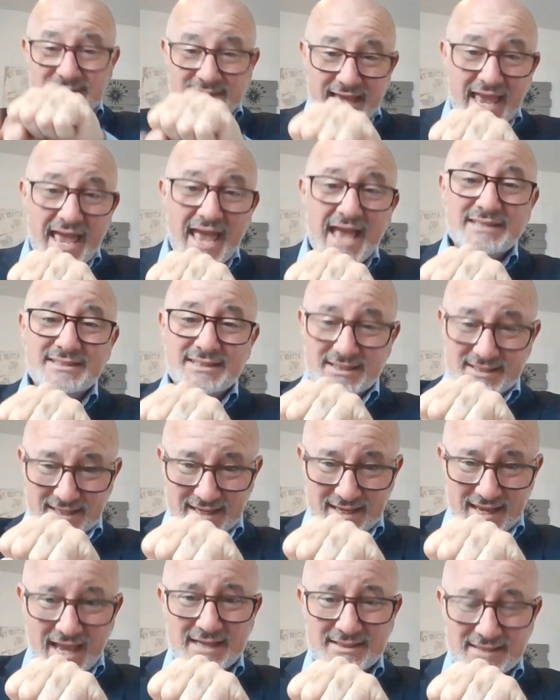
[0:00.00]
as they
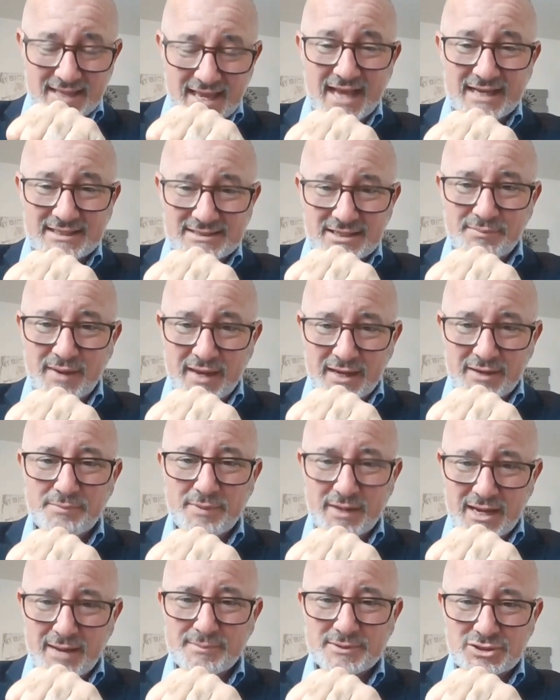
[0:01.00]
exit, the, exit
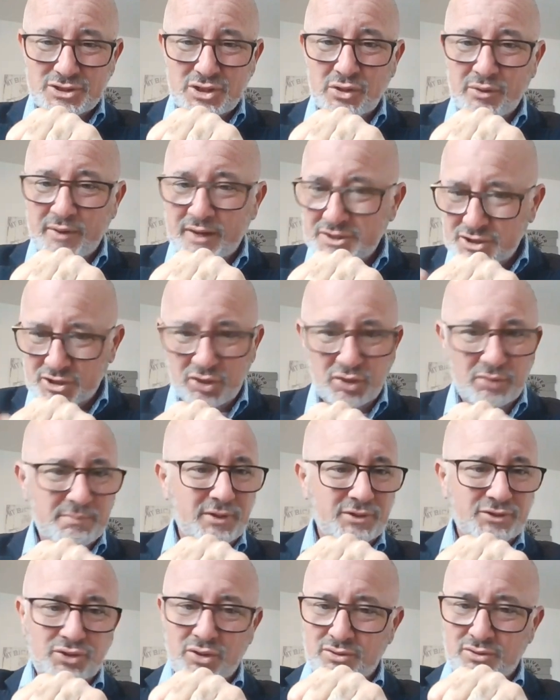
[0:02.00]
me and become a solo agent
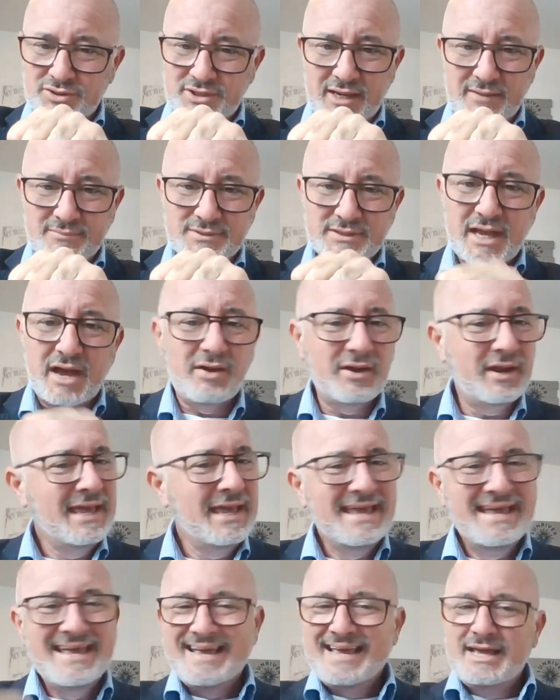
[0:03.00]
or build their own teams
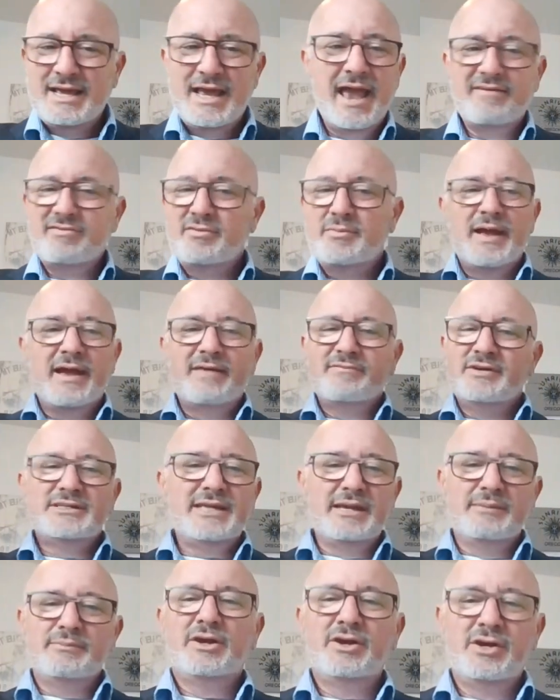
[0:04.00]
out. Every,
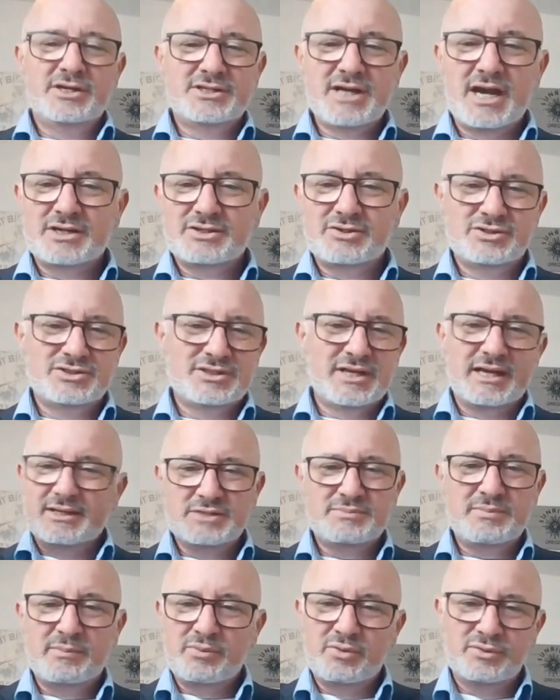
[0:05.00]
every team leader you talk to is,
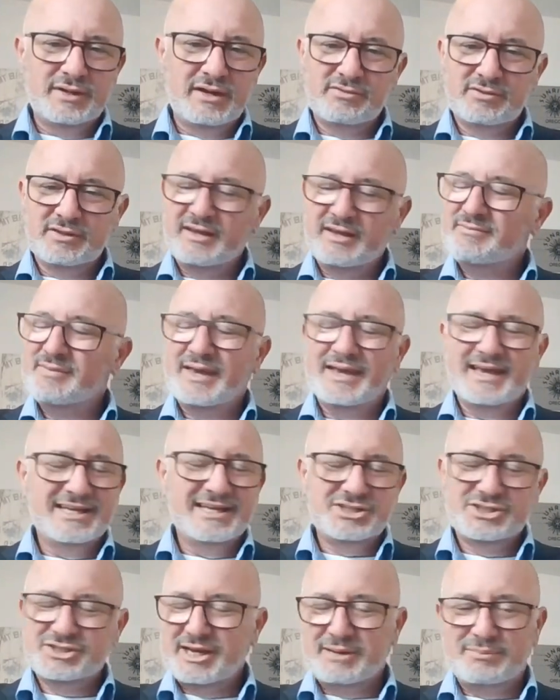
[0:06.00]
oh, these people will never leave
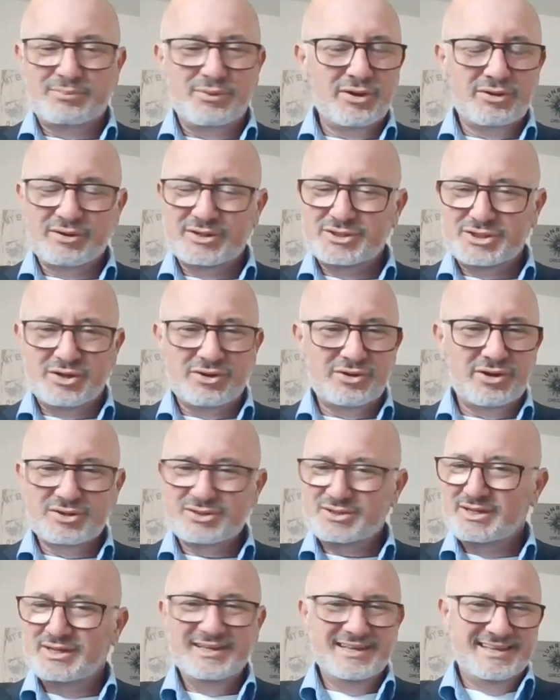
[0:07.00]
me. It's just like brokerage
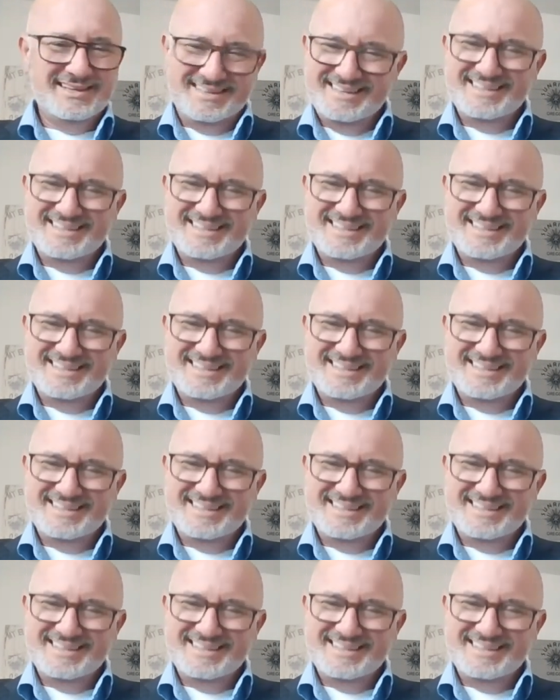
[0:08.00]
owners.